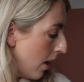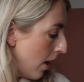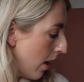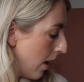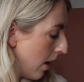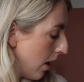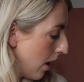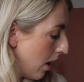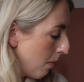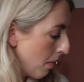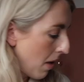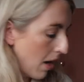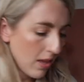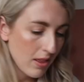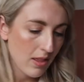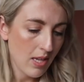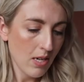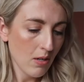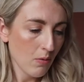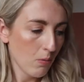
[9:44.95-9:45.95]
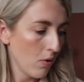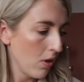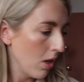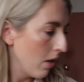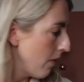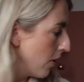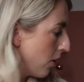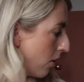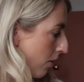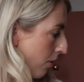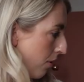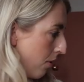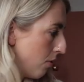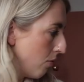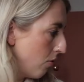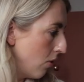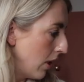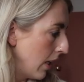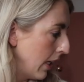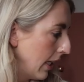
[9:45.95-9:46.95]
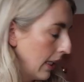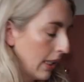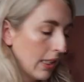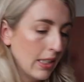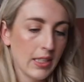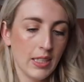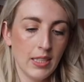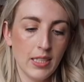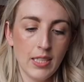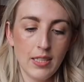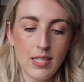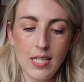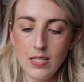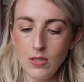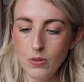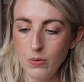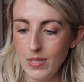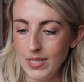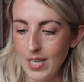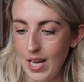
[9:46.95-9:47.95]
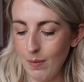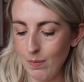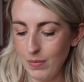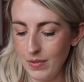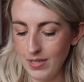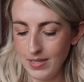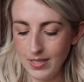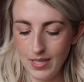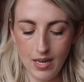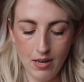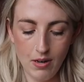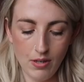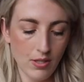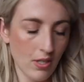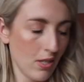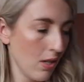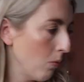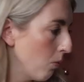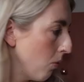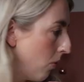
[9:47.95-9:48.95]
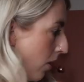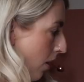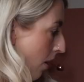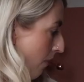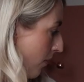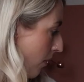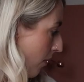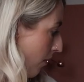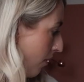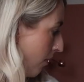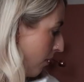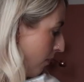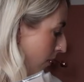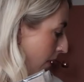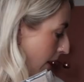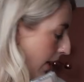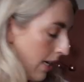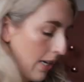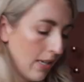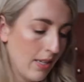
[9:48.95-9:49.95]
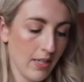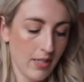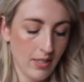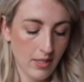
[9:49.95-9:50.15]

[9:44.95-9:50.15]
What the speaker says: I think, why have I got three? This always happens now. I don't know why I've got three.